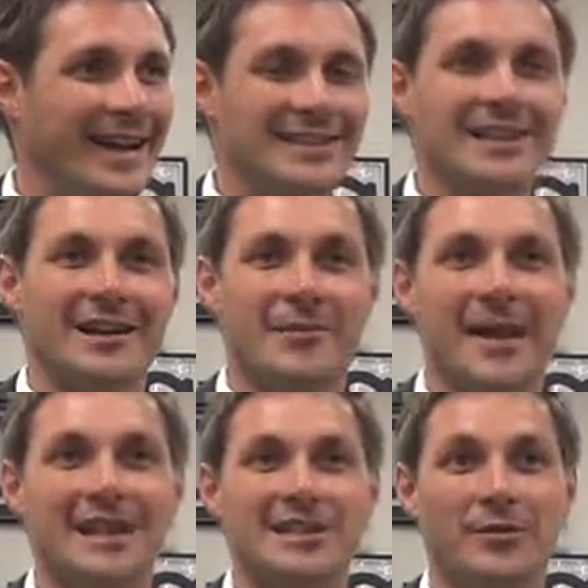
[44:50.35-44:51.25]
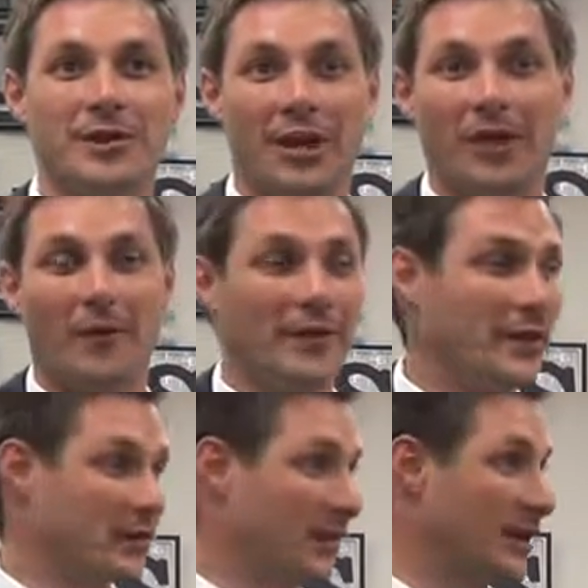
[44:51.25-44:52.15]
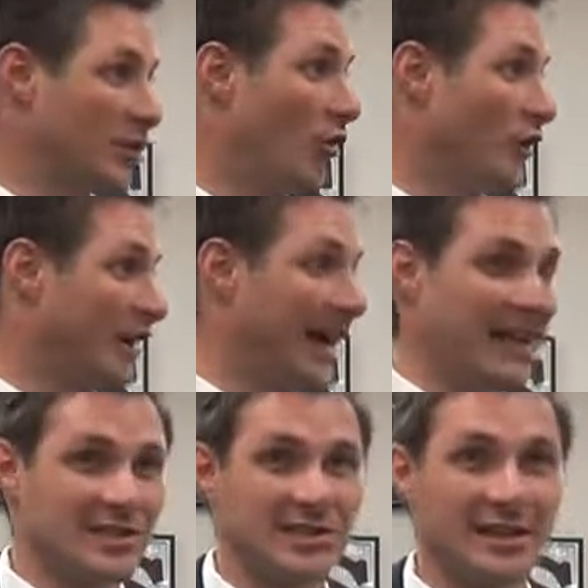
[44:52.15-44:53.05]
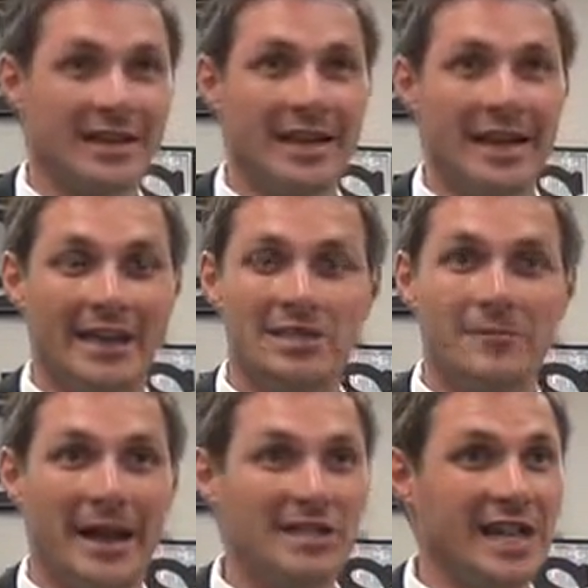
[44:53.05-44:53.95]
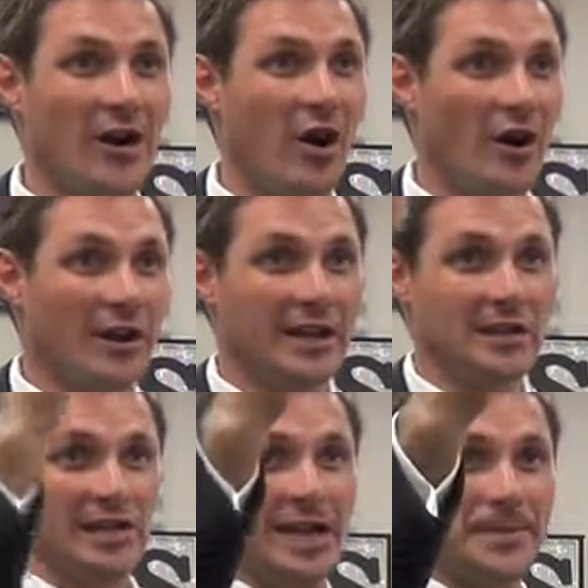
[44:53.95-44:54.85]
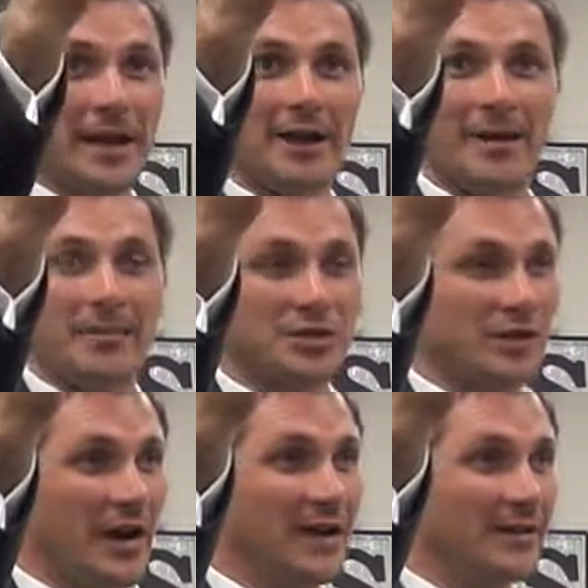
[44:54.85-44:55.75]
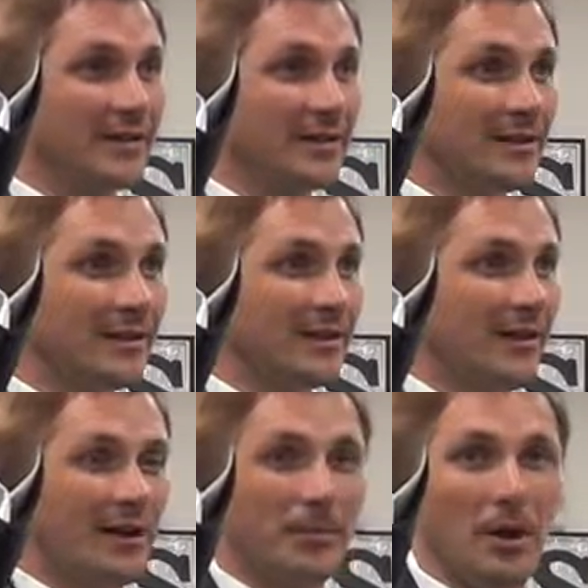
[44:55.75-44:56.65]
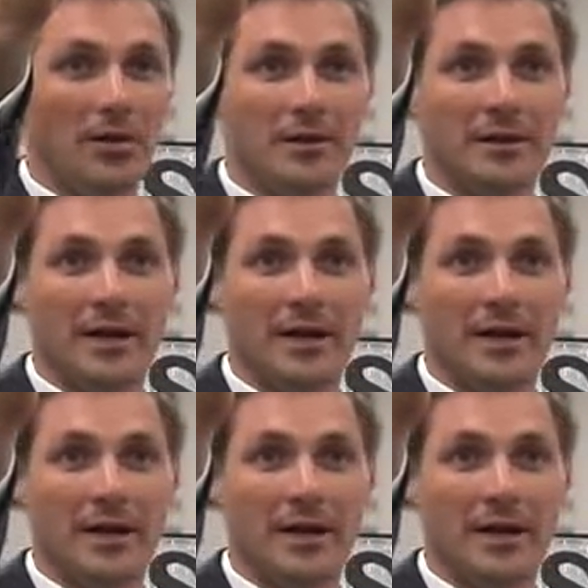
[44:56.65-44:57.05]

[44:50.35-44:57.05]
Isn't it amazing when, the, when, there's, when it's overcast? Isn't it amazing how hard it is to keep that compass straight on a boat?